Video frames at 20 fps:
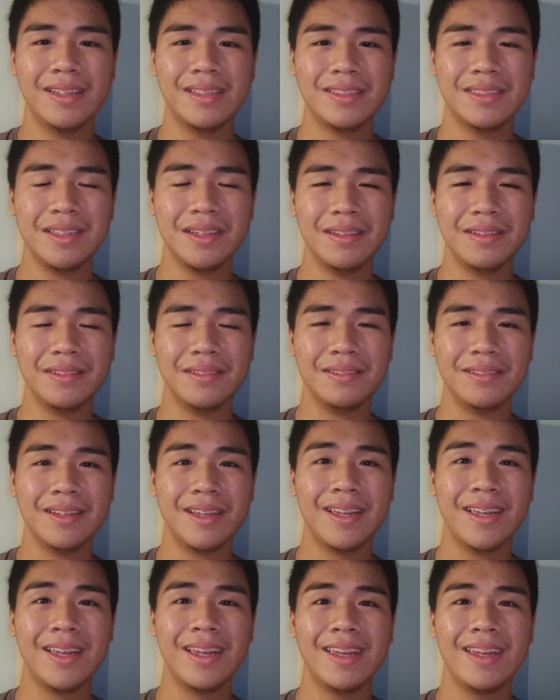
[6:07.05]
So
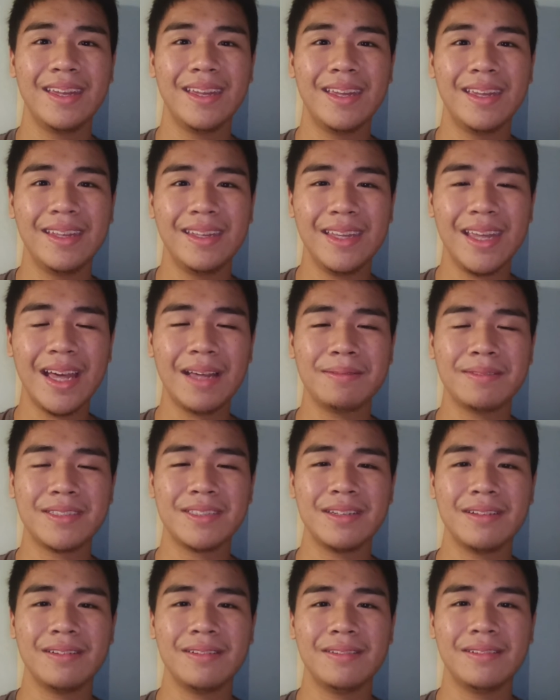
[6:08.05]
yeah,
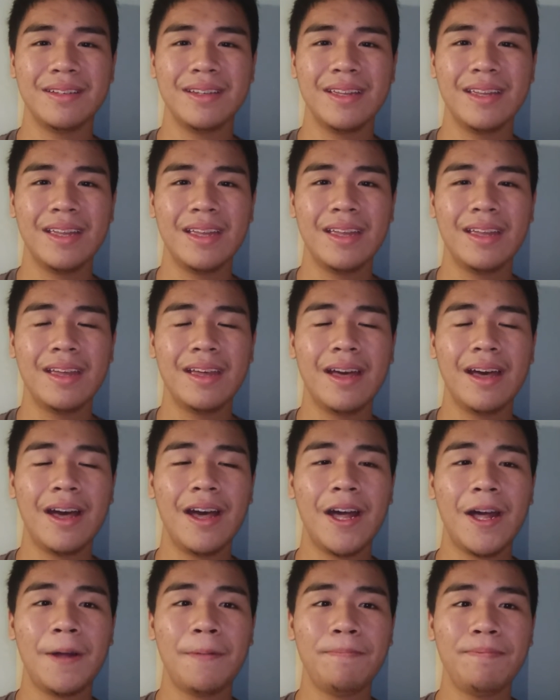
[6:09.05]
so
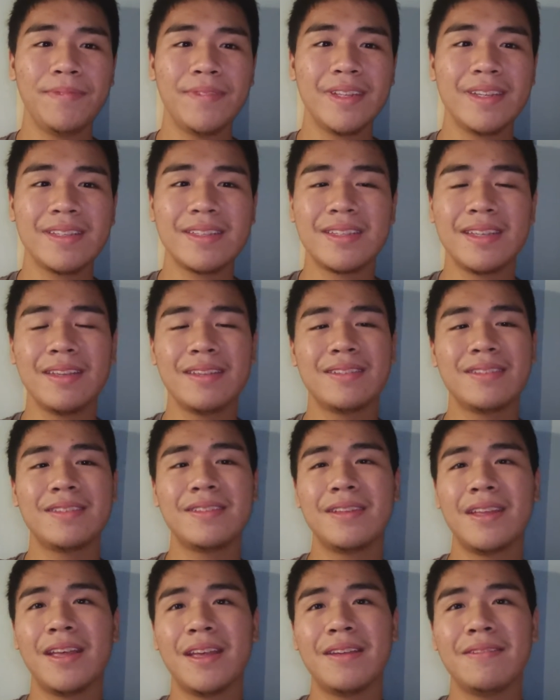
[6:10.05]
this
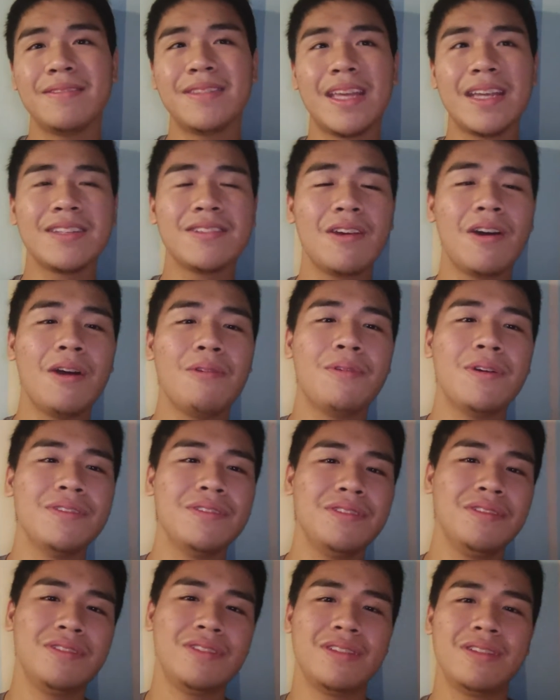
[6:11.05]
is that's all I
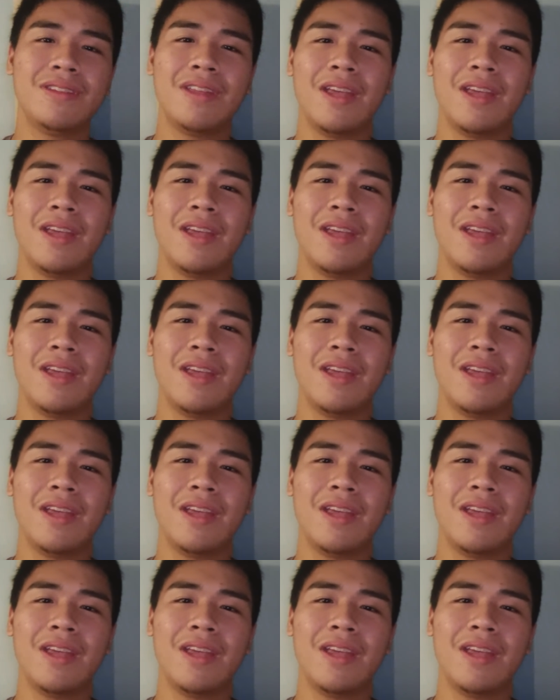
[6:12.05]
want to